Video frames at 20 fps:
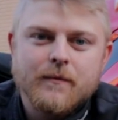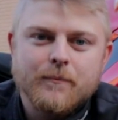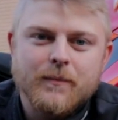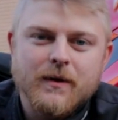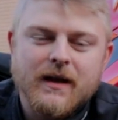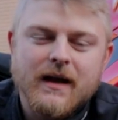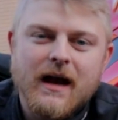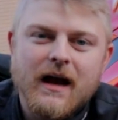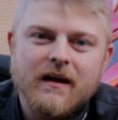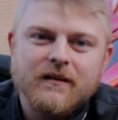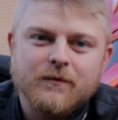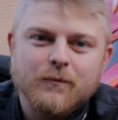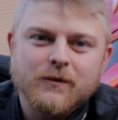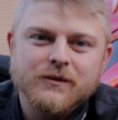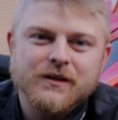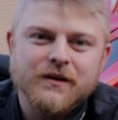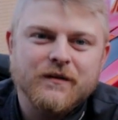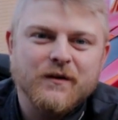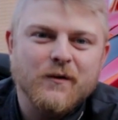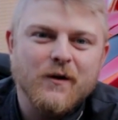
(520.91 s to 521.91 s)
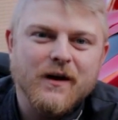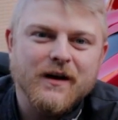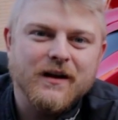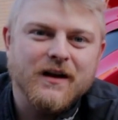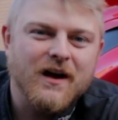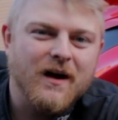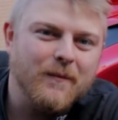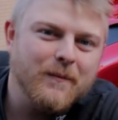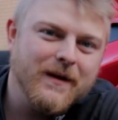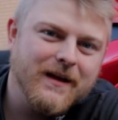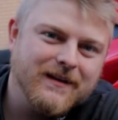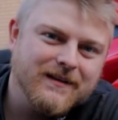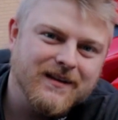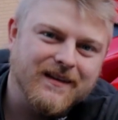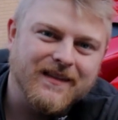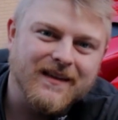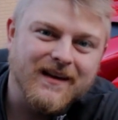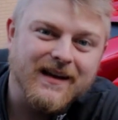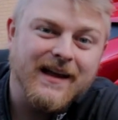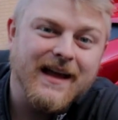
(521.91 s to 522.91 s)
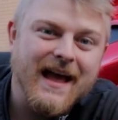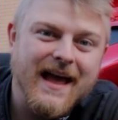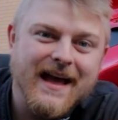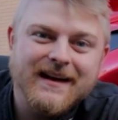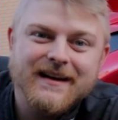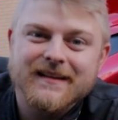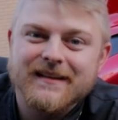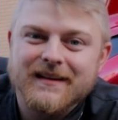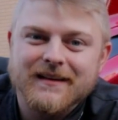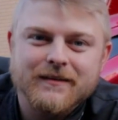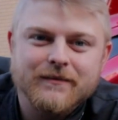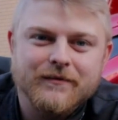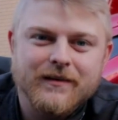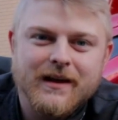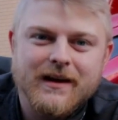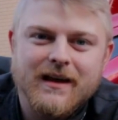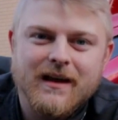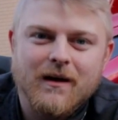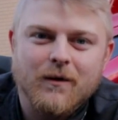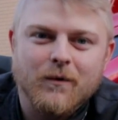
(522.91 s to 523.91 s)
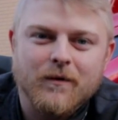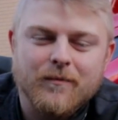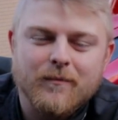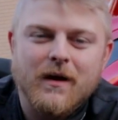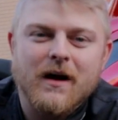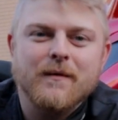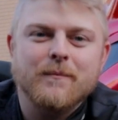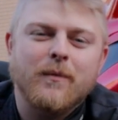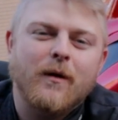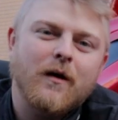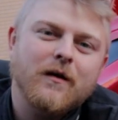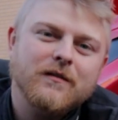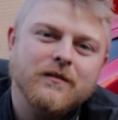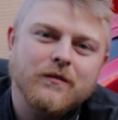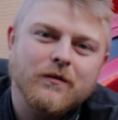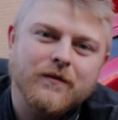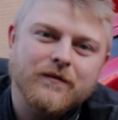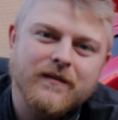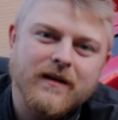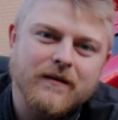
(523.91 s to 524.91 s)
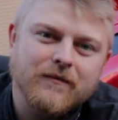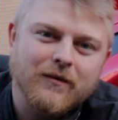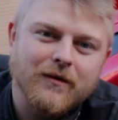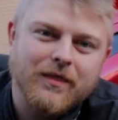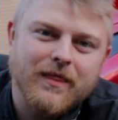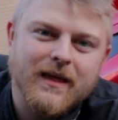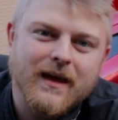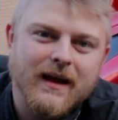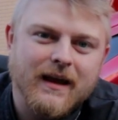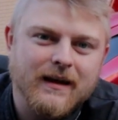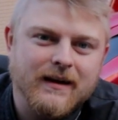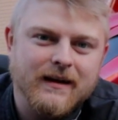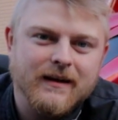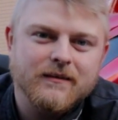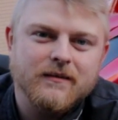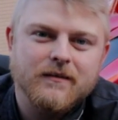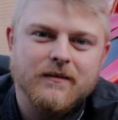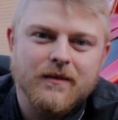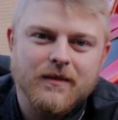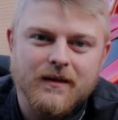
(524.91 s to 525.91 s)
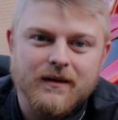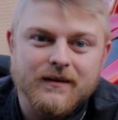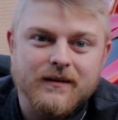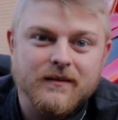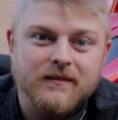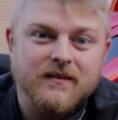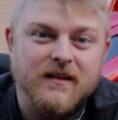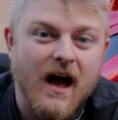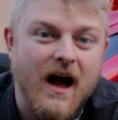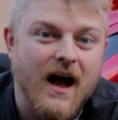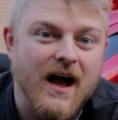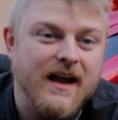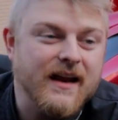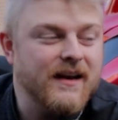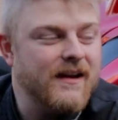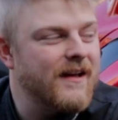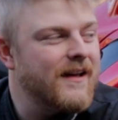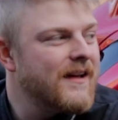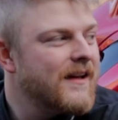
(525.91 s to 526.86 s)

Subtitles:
But guys, we're just going to come into the end of this video with my personal favorite thing, and it's the design.